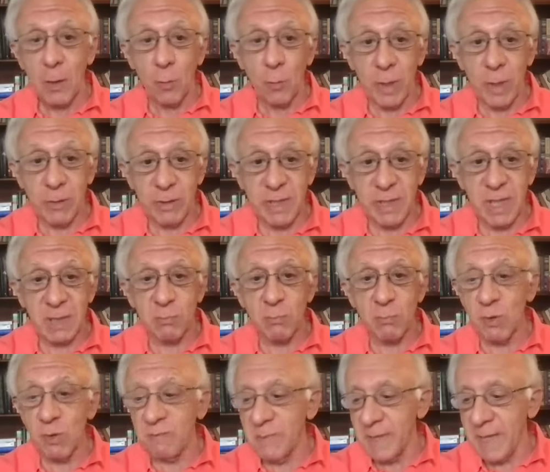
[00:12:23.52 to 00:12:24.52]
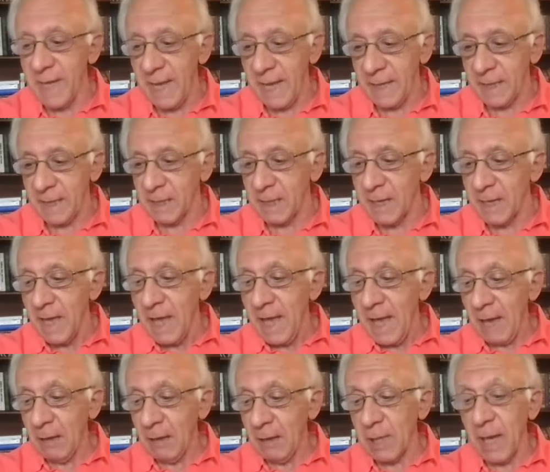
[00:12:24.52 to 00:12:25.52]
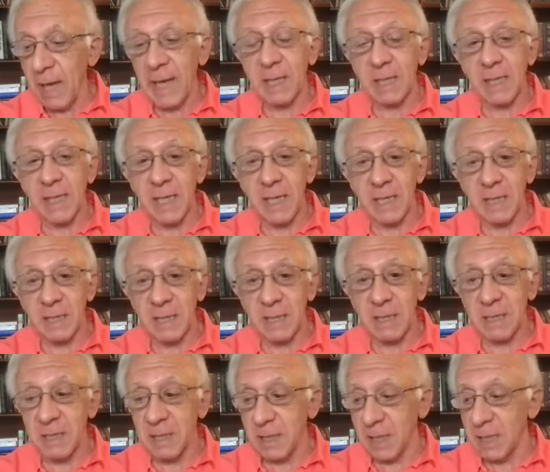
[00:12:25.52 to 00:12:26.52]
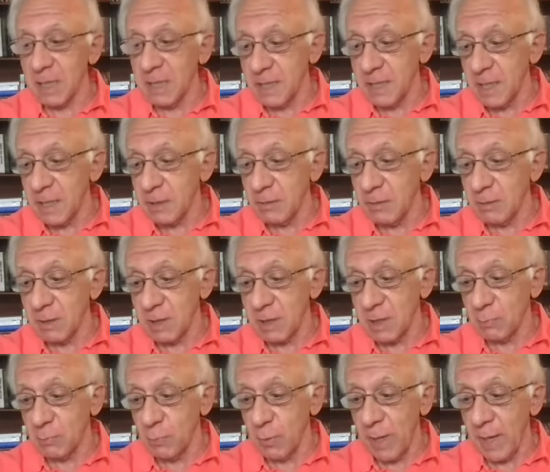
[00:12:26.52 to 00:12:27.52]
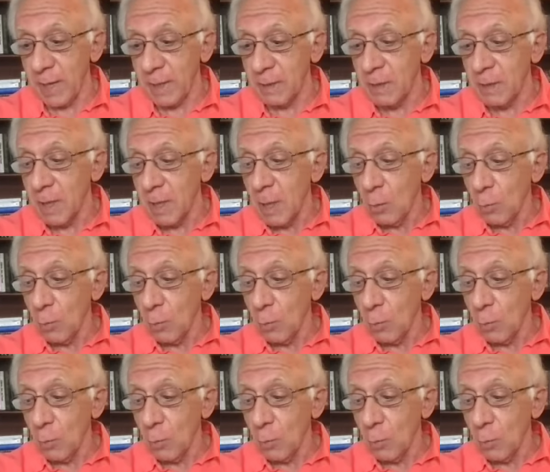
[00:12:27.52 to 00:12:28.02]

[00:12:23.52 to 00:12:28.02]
Where is this movement headed? How likely is it to continue to spread?